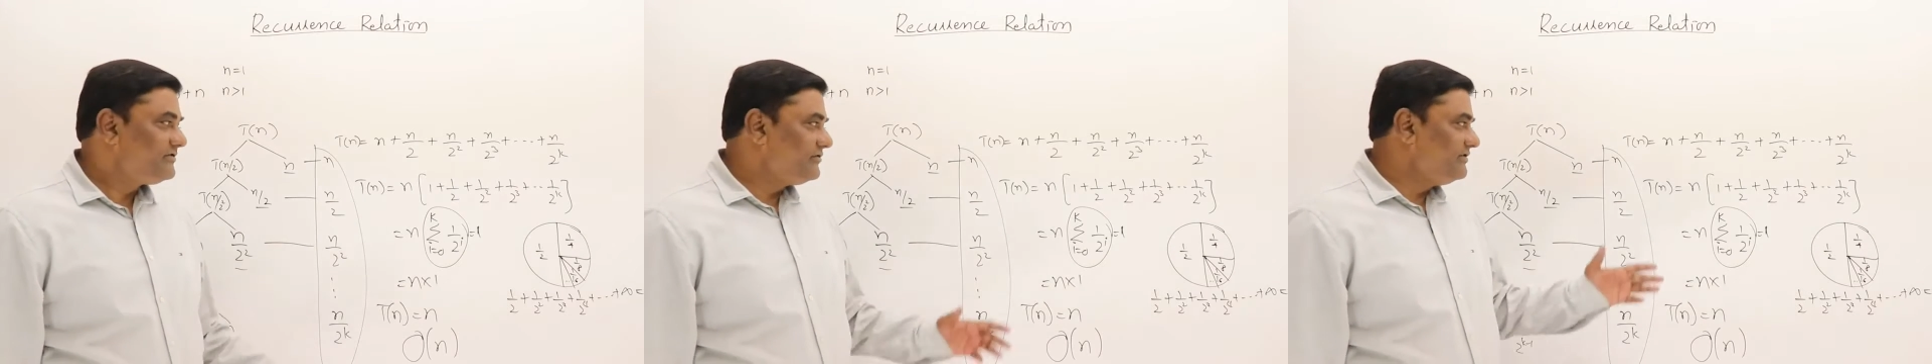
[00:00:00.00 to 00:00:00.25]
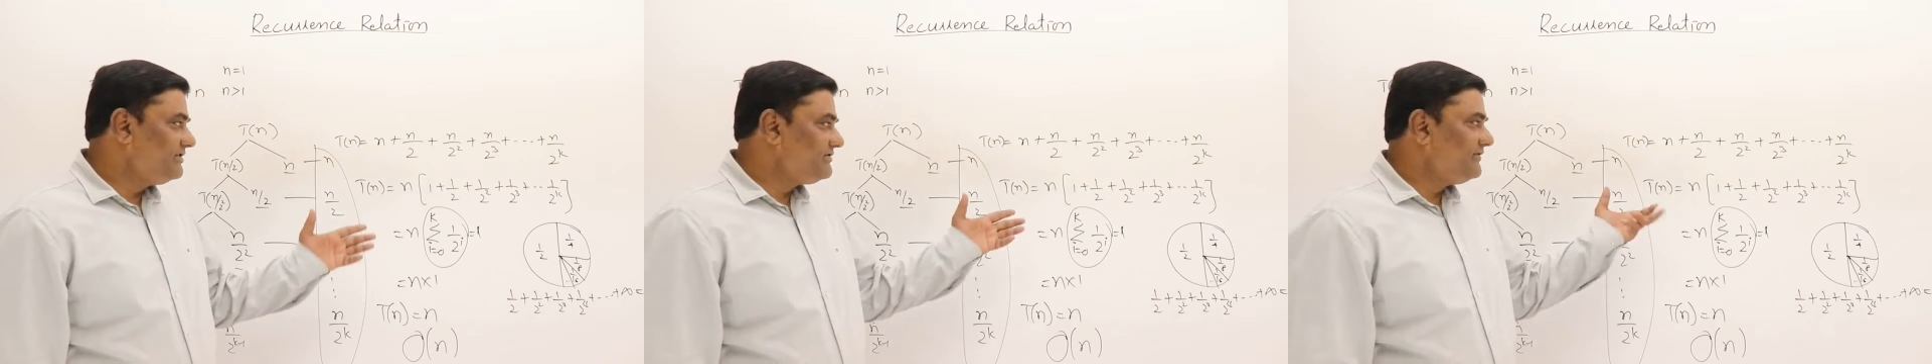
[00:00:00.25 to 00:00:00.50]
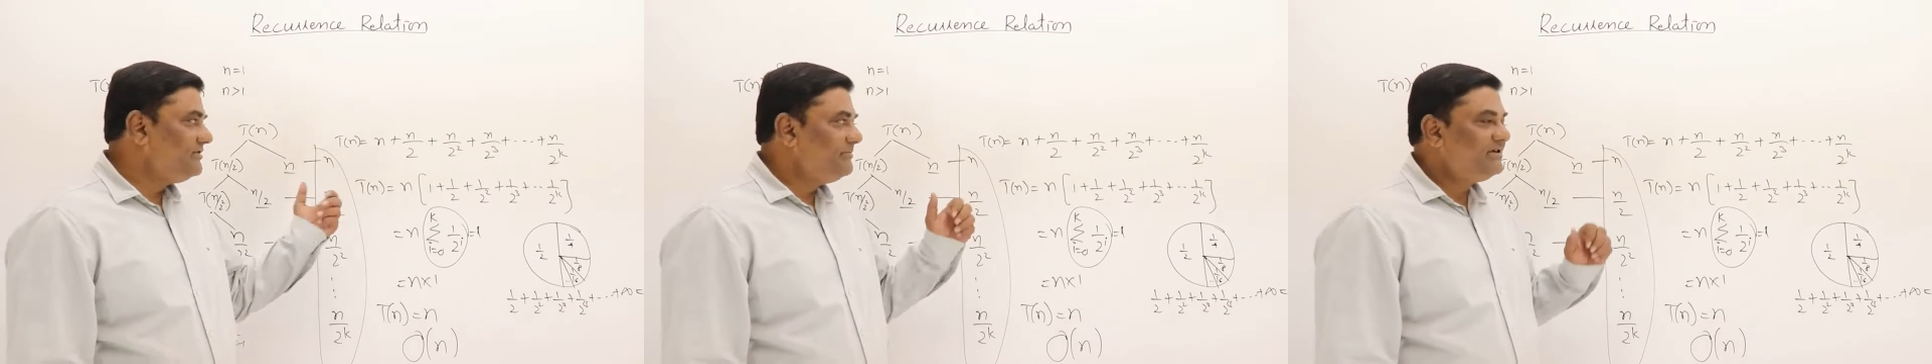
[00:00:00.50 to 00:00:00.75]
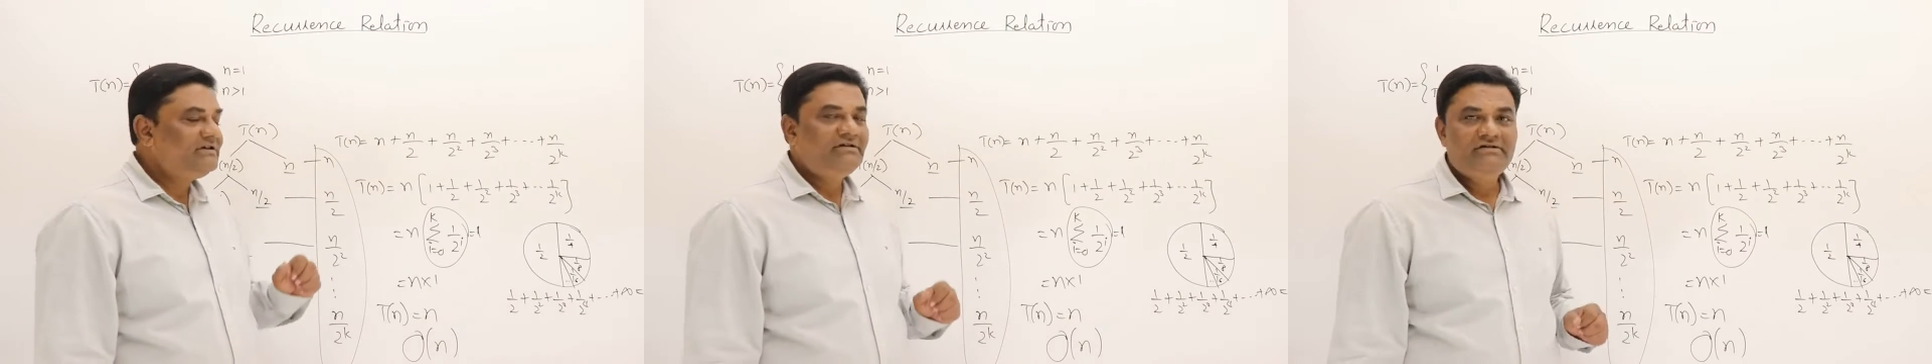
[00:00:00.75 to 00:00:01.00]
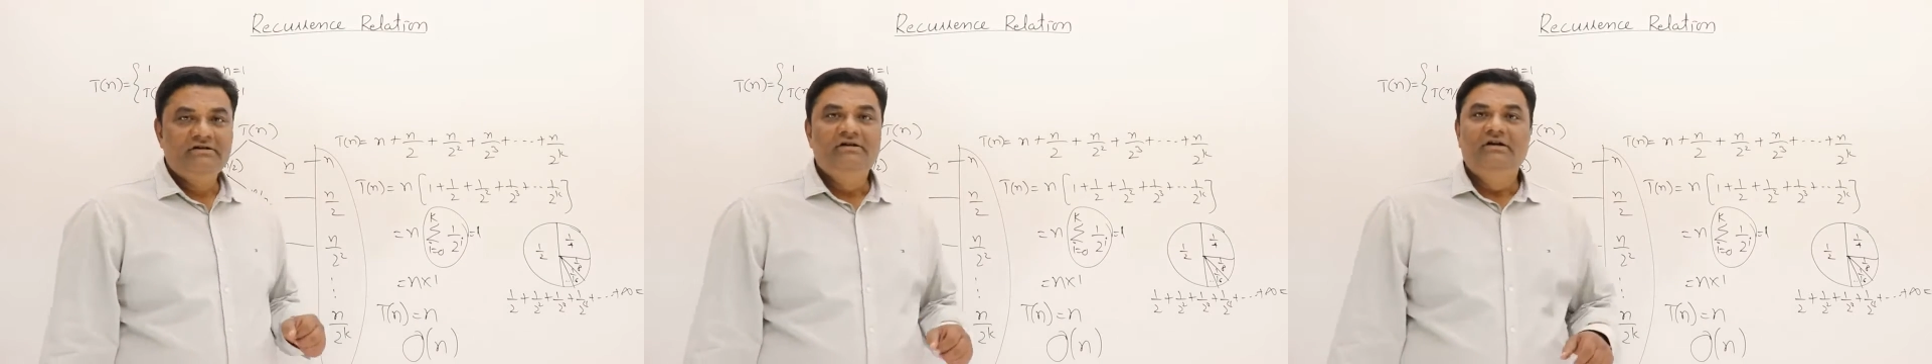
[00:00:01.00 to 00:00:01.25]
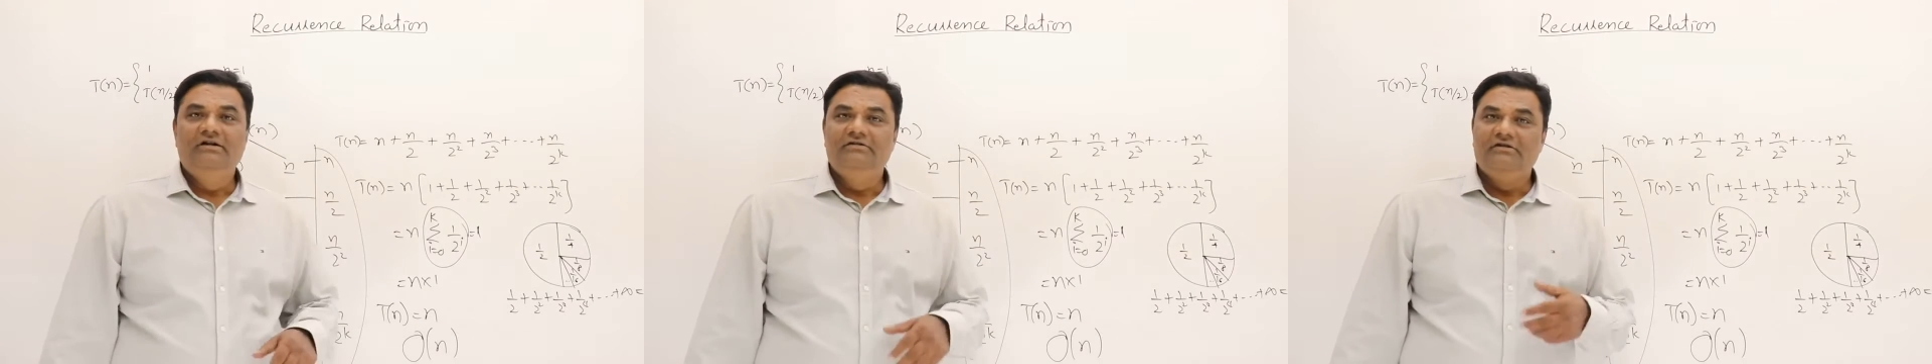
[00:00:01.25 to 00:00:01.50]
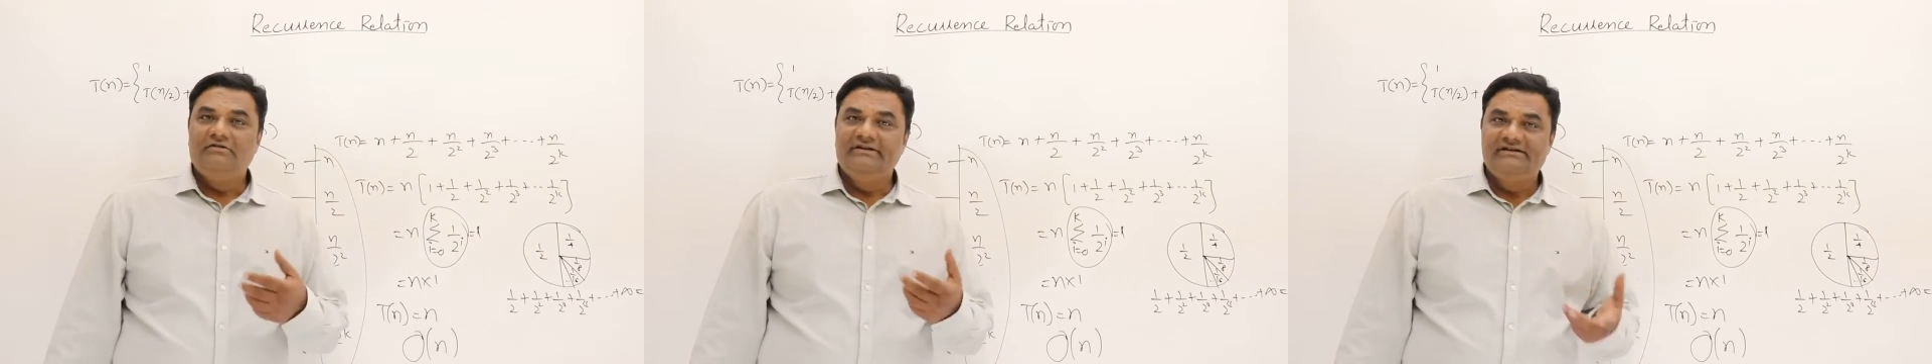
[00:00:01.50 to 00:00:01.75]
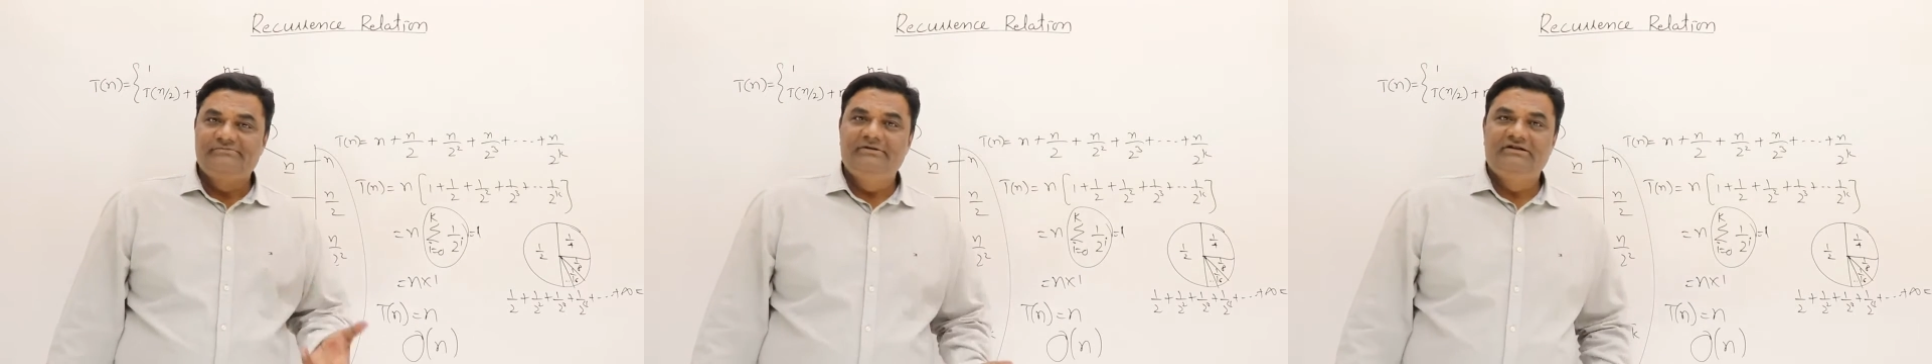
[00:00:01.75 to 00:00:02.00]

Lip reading: So this is one method. Now next